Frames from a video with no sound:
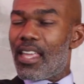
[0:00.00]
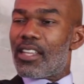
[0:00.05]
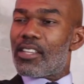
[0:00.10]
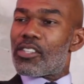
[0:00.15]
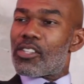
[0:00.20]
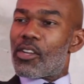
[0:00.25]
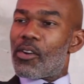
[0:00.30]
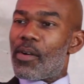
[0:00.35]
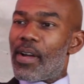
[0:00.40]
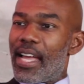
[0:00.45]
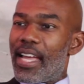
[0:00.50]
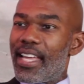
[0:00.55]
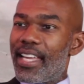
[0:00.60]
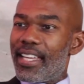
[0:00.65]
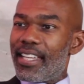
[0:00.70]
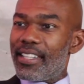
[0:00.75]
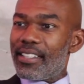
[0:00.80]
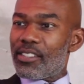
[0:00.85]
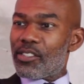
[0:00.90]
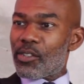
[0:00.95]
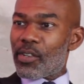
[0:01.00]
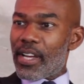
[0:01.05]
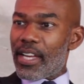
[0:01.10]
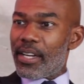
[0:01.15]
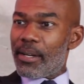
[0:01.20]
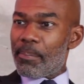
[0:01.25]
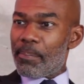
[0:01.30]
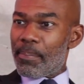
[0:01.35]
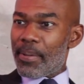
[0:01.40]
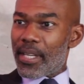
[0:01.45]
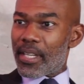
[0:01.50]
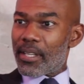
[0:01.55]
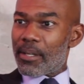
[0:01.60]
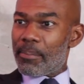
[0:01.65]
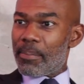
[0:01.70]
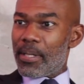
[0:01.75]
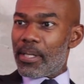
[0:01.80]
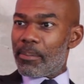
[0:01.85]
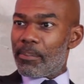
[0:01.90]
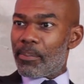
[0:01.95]
So I try to pick
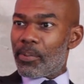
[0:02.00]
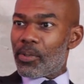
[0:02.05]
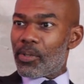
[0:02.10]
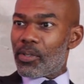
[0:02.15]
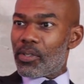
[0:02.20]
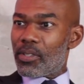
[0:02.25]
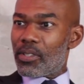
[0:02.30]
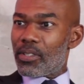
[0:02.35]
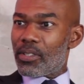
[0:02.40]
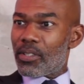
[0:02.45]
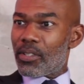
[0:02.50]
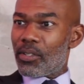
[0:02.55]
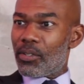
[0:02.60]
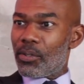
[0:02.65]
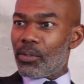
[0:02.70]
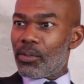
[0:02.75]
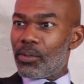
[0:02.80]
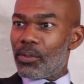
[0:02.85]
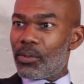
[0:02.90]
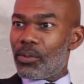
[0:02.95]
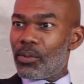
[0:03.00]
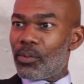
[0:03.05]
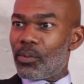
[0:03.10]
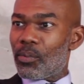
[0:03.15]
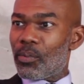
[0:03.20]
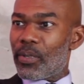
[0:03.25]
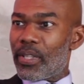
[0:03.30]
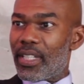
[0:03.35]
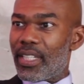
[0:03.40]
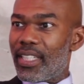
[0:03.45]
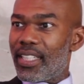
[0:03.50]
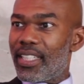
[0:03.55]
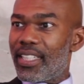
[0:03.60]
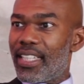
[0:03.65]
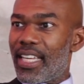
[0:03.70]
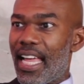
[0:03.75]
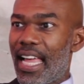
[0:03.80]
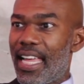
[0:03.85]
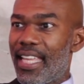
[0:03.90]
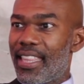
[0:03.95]
people who
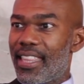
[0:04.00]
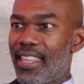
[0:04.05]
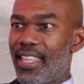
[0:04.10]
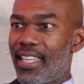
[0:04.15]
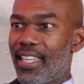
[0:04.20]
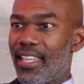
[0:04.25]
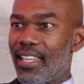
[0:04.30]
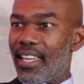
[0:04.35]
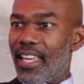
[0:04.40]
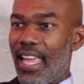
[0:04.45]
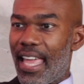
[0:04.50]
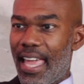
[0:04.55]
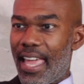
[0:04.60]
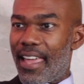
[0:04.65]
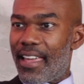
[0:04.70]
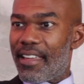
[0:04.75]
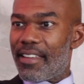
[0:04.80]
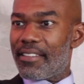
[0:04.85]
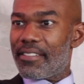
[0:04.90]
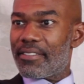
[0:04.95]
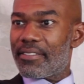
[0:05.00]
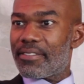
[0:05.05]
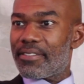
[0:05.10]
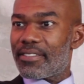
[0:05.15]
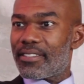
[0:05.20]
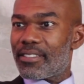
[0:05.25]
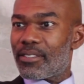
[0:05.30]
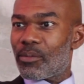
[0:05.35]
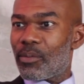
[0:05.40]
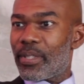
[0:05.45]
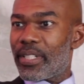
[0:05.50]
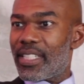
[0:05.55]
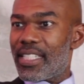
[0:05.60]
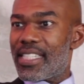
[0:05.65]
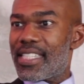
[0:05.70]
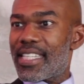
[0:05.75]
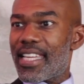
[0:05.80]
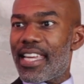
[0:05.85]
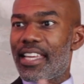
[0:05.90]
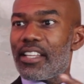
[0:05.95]
really, I think, have really
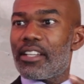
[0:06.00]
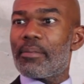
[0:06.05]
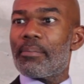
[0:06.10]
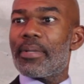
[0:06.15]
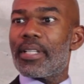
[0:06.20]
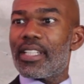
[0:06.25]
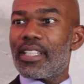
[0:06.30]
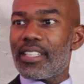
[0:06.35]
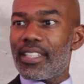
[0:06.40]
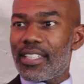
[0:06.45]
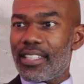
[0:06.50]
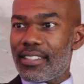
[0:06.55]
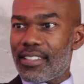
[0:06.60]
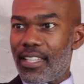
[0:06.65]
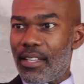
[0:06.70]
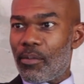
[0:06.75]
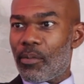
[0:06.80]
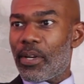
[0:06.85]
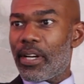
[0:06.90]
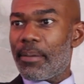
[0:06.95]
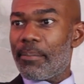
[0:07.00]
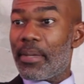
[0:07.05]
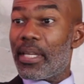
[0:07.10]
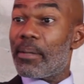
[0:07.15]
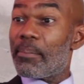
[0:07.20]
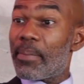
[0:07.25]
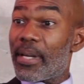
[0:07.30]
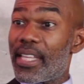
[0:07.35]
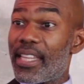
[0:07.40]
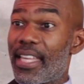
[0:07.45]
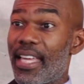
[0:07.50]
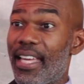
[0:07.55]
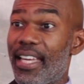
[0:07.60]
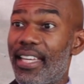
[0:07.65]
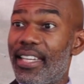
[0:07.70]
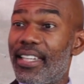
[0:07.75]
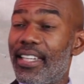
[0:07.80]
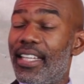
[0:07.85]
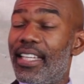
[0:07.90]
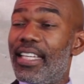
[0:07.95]
scalability. And what I mean by
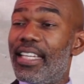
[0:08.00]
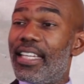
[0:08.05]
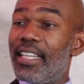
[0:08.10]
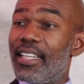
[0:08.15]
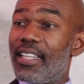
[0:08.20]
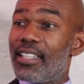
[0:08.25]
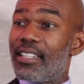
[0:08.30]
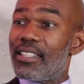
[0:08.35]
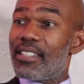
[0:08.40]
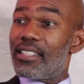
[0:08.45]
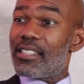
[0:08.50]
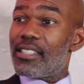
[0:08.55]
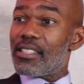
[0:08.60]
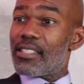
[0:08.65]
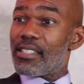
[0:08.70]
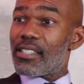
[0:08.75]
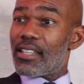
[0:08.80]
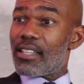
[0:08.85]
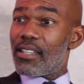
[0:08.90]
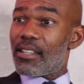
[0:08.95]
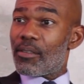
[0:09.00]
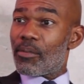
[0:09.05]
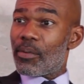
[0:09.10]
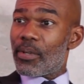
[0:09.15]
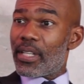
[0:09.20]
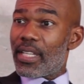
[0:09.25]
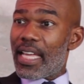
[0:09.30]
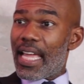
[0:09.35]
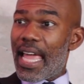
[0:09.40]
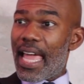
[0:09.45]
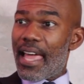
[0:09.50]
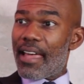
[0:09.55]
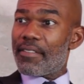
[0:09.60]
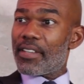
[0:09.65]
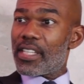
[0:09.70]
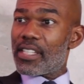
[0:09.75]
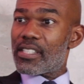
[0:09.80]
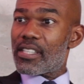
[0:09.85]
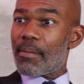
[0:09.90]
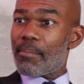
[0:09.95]
that is really
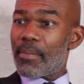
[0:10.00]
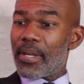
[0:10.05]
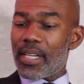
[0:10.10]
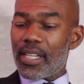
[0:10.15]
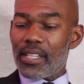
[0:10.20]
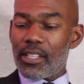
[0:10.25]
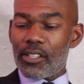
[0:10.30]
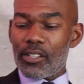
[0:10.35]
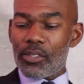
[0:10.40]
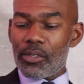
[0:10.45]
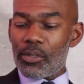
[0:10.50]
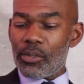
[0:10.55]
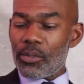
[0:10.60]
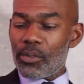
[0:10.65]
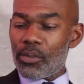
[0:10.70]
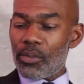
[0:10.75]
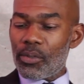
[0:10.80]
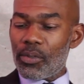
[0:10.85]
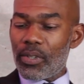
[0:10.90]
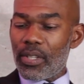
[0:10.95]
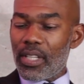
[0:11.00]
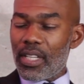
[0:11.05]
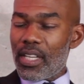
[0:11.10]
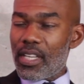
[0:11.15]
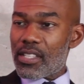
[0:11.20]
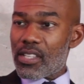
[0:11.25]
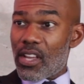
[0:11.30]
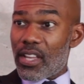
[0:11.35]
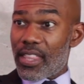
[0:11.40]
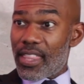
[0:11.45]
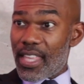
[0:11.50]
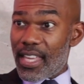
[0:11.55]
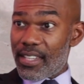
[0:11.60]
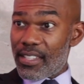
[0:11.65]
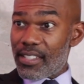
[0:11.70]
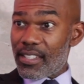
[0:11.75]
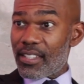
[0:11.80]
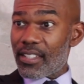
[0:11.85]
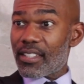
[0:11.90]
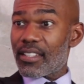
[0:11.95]
having somebody who is
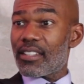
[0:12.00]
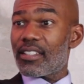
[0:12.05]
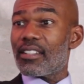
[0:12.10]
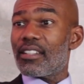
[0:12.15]
authentic,